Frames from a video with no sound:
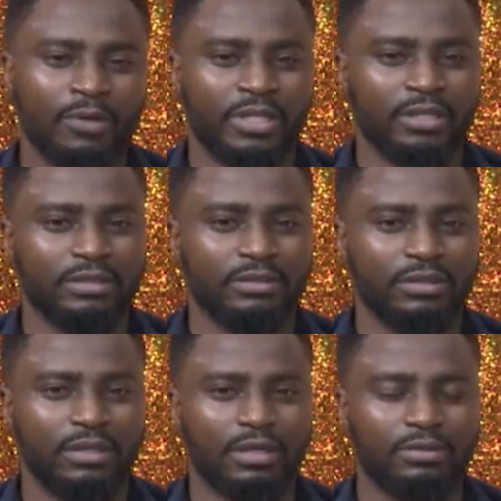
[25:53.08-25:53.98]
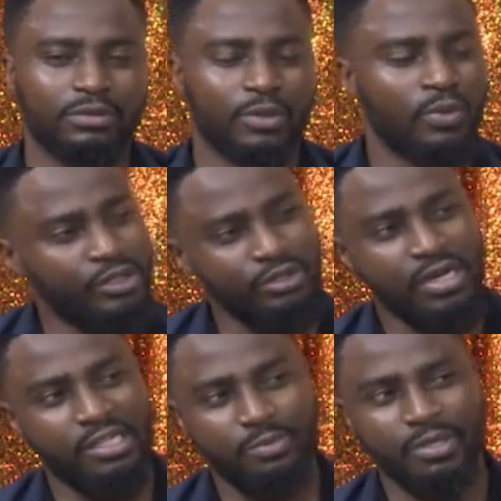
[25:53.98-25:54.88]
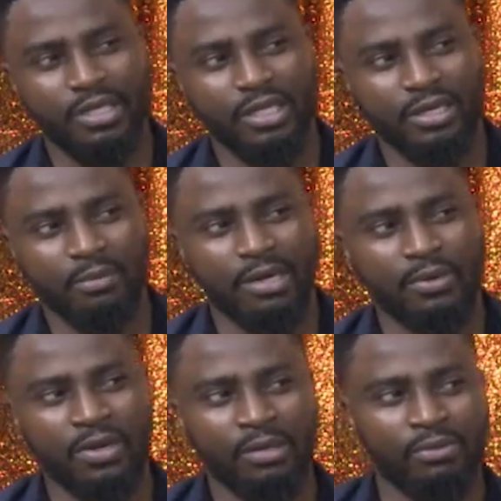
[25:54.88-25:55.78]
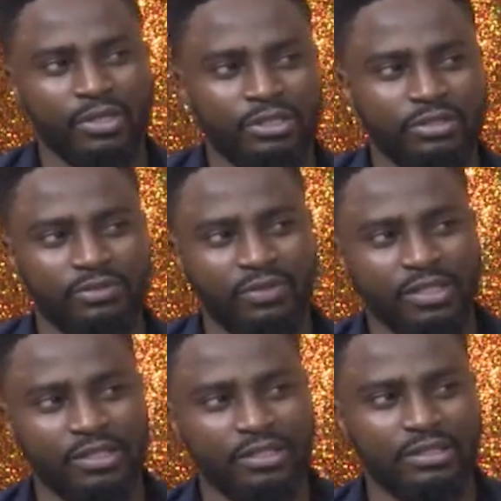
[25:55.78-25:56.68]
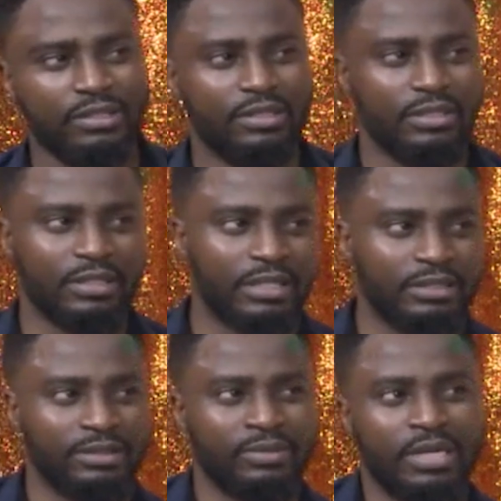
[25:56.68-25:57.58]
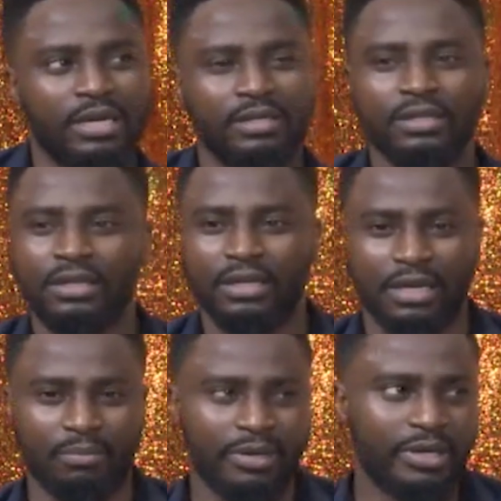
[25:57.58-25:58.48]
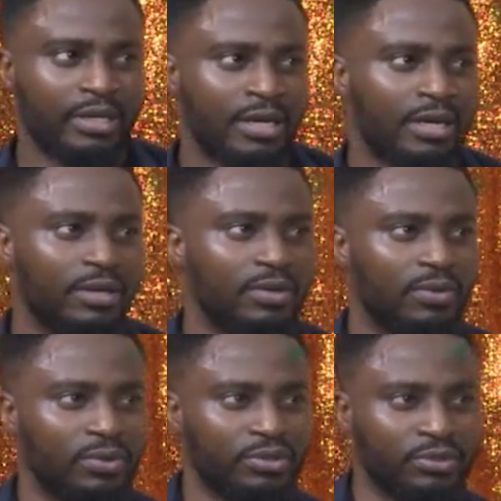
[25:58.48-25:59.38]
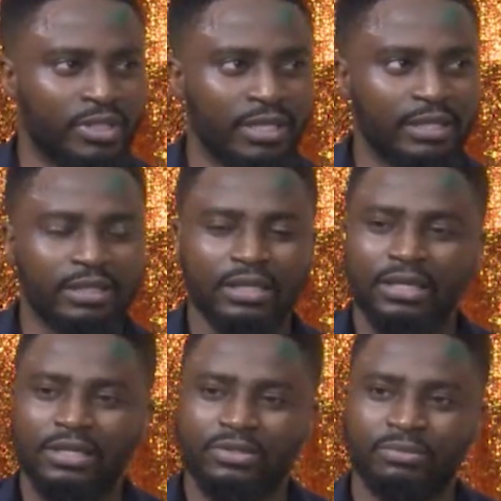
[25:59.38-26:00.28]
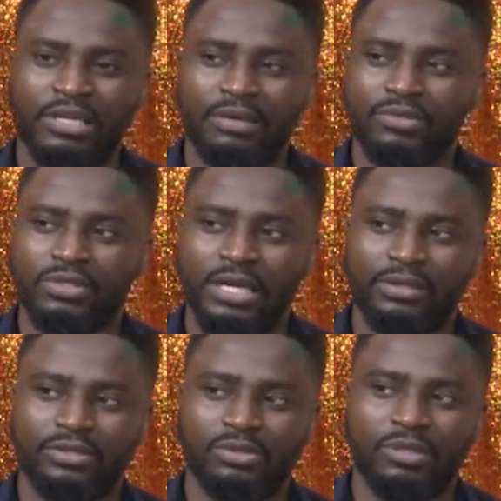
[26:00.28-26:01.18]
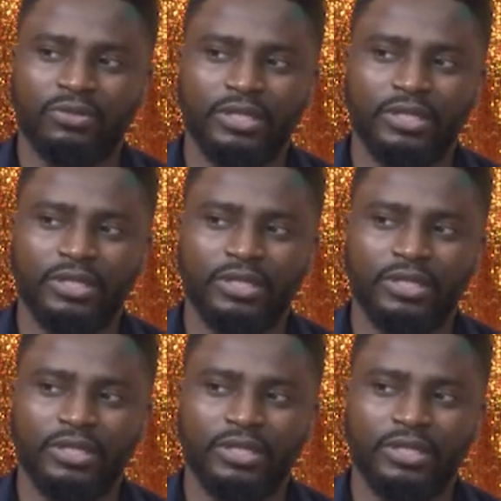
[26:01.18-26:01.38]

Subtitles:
but then the question you asked me earlier about collaborations of artists in Nigeria and America or UK, sometimes you now need to be